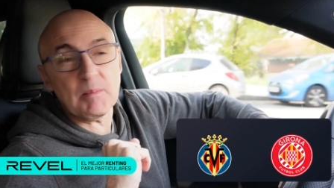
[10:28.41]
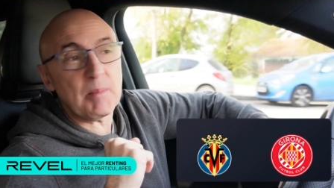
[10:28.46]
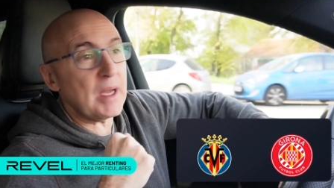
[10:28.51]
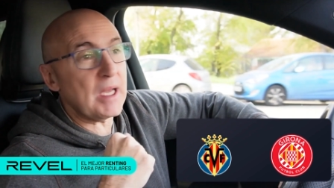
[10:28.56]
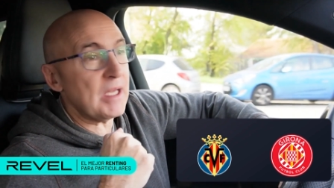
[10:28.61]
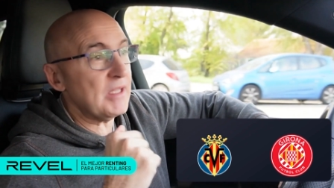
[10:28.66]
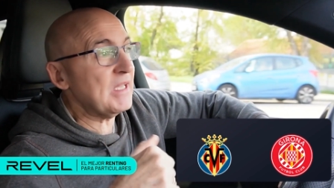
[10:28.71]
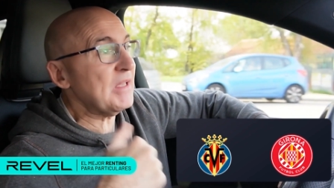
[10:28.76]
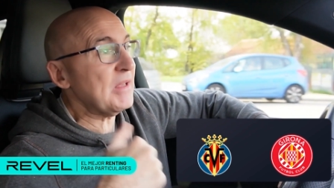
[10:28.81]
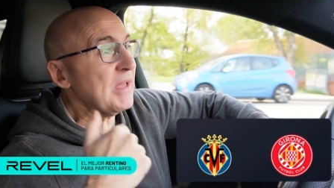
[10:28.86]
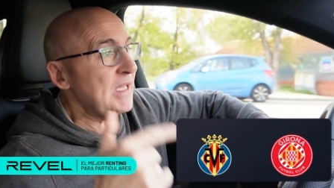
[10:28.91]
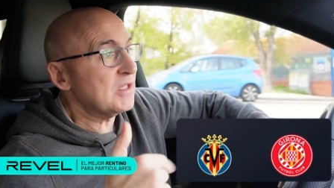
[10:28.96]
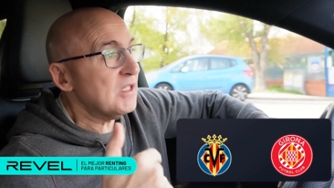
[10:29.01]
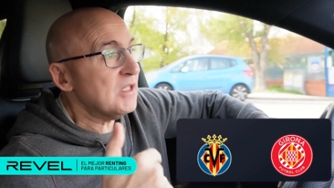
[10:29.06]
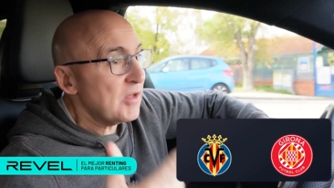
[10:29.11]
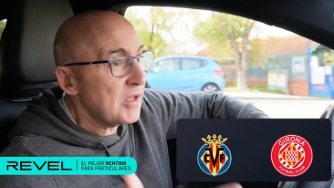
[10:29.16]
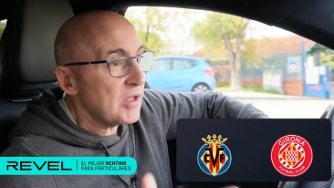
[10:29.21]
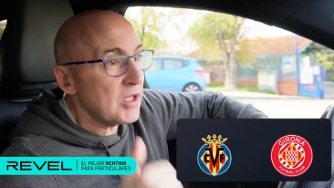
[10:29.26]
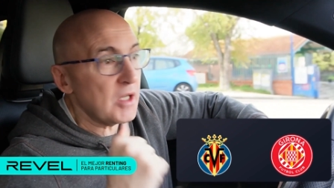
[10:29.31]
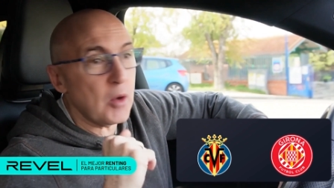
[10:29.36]
But it's interesting
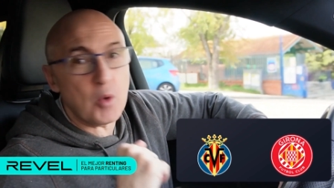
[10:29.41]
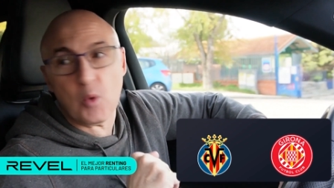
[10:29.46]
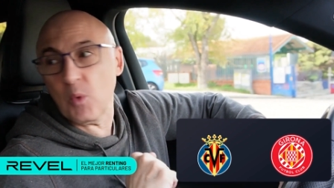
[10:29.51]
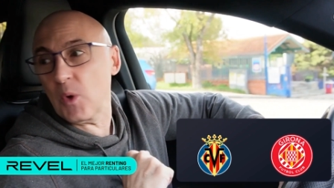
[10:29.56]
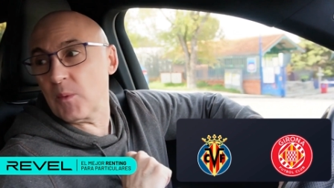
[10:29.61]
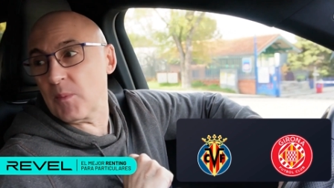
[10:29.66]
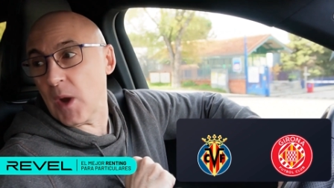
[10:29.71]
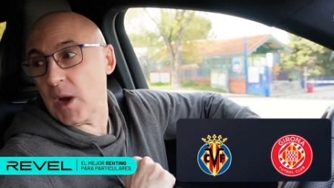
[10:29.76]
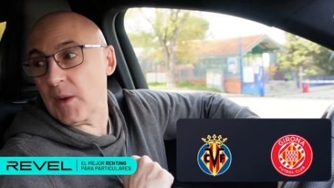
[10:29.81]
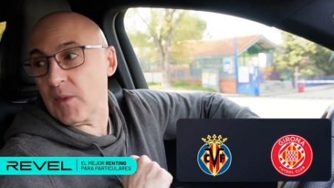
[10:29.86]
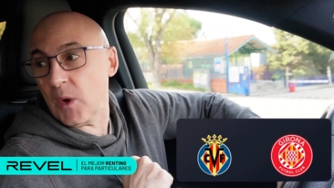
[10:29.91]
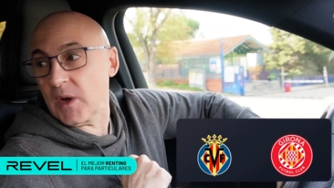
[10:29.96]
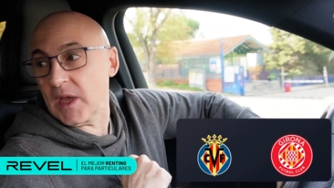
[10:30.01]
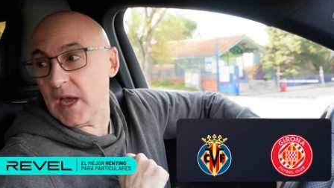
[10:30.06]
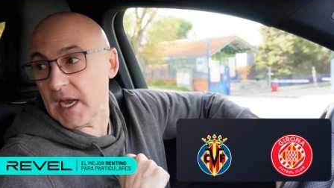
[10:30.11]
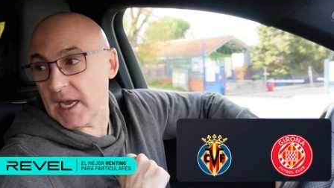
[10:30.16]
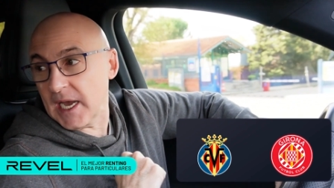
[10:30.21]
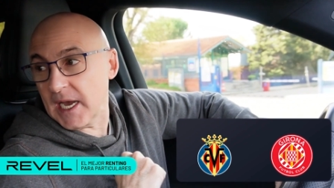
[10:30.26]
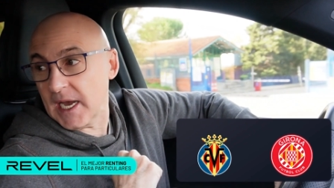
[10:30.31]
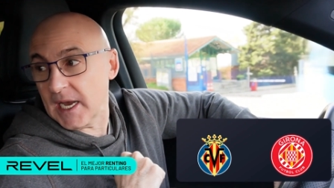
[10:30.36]
to see who will play for
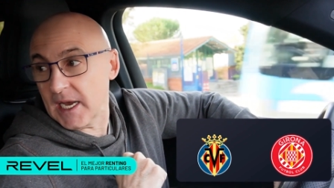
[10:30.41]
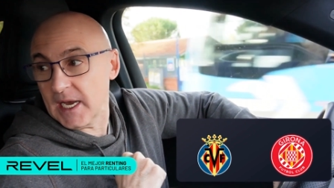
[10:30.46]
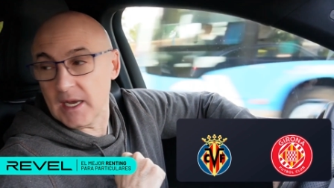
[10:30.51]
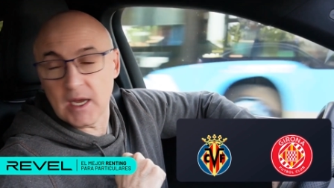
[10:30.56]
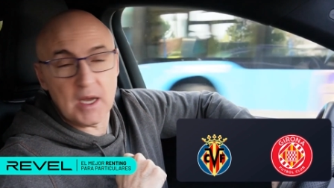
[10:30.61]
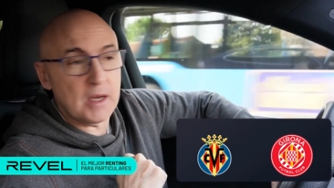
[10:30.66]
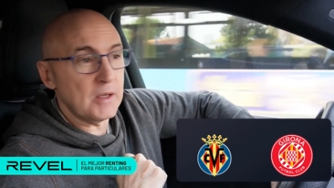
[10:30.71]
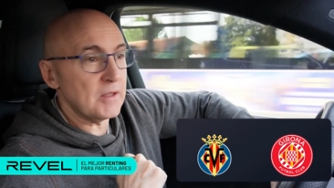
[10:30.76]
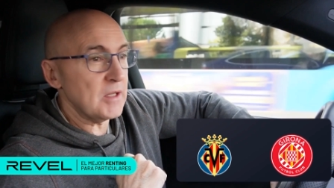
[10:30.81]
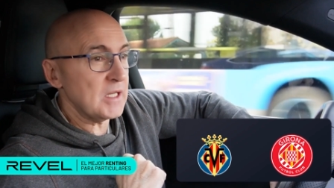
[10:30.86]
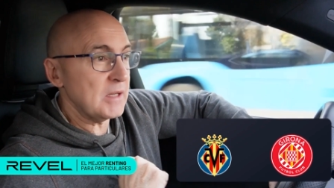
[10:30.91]
Yangel Herrera.